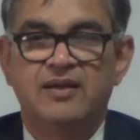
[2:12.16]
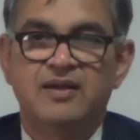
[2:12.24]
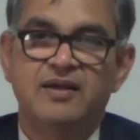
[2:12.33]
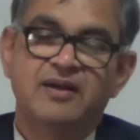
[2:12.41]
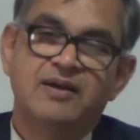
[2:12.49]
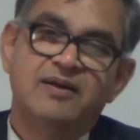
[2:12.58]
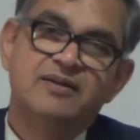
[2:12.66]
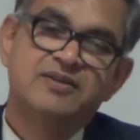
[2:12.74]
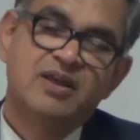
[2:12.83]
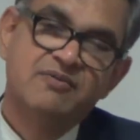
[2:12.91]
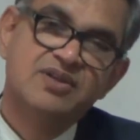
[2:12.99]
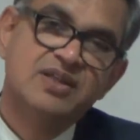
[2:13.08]
uh,
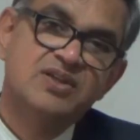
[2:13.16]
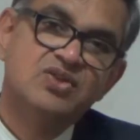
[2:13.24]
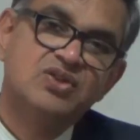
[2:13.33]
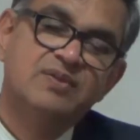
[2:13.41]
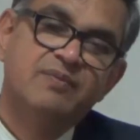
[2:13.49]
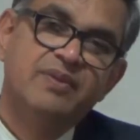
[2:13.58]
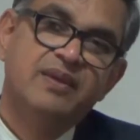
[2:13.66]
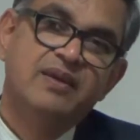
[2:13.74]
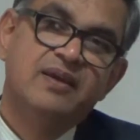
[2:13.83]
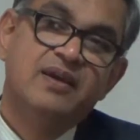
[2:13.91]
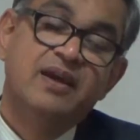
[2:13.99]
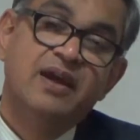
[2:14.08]
services
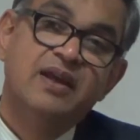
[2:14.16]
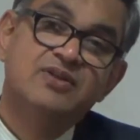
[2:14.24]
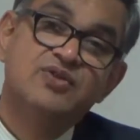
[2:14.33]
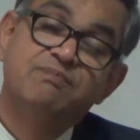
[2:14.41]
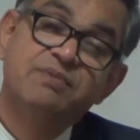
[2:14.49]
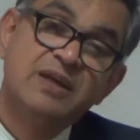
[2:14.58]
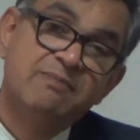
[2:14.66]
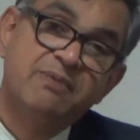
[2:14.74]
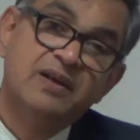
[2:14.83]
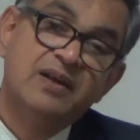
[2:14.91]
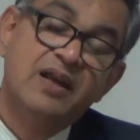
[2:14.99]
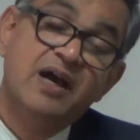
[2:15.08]
and so
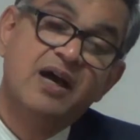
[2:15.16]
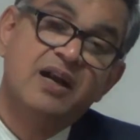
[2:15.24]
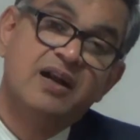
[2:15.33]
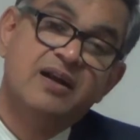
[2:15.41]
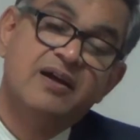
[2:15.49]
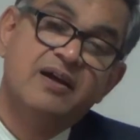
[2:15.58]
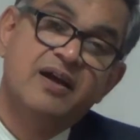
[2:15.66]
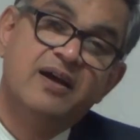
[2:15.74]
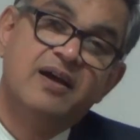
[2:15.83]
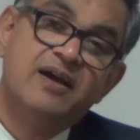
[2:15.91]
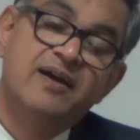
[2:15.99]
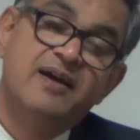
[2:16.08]
people are
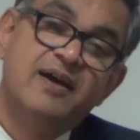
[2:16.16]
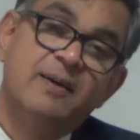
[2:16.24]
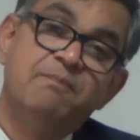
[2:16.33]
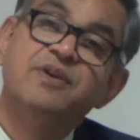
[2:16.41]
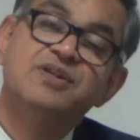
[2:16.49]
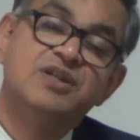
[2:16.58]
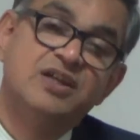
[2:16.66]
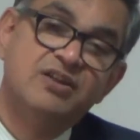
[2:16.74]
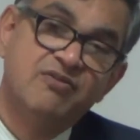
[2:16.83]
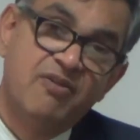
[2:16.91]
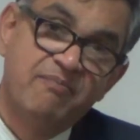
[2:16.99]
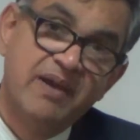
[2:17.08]

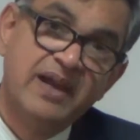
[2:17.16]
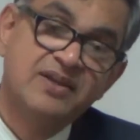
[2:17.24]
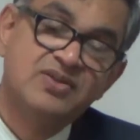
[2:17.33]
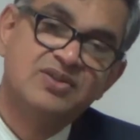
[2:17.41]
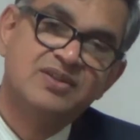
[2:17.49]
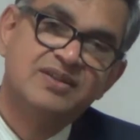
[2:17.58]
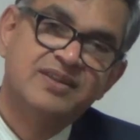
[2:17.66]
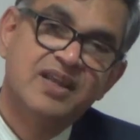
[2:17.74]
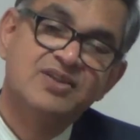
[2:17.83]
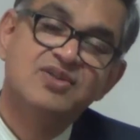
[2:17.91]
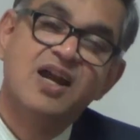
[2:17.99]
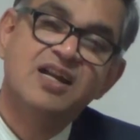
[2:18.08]
appreciative of banks, they
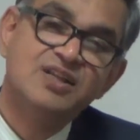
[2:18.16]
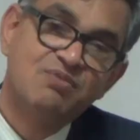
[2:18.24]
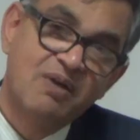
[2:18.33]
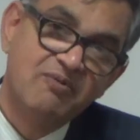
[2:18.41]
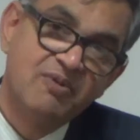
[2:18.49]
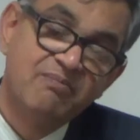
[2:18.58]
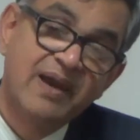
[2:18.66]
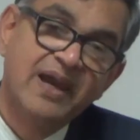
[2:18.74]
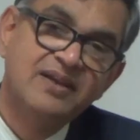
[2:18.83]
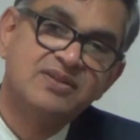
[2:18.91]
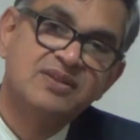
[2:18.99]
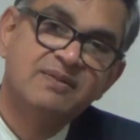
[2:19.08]
are satisfied with
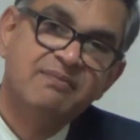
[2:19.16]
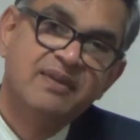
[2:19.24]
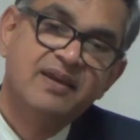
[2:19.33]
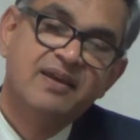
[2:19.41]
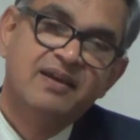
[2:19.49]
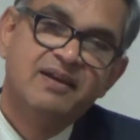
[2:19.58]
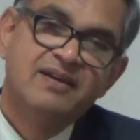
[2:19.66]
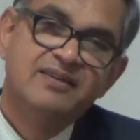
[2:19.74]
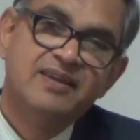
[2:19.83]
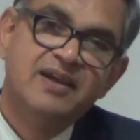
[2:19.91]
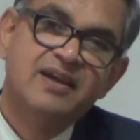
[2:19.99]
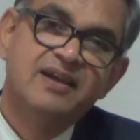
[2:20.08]
banks,
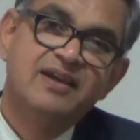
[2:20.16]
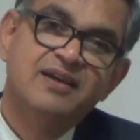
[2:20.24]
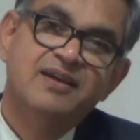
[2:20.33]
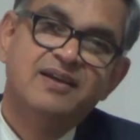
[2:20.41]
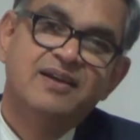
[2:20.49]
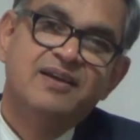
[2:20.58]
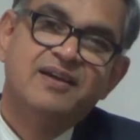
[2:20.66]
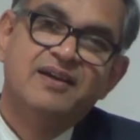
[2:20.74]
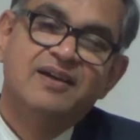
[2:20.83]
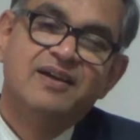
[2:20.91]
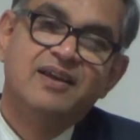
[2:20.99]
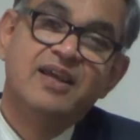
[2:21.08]
they
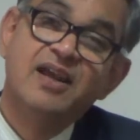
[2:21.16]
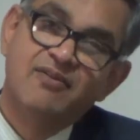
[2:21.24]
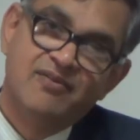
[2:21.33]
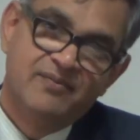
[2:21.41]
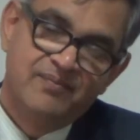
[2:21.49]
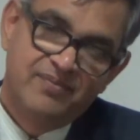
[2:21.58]
give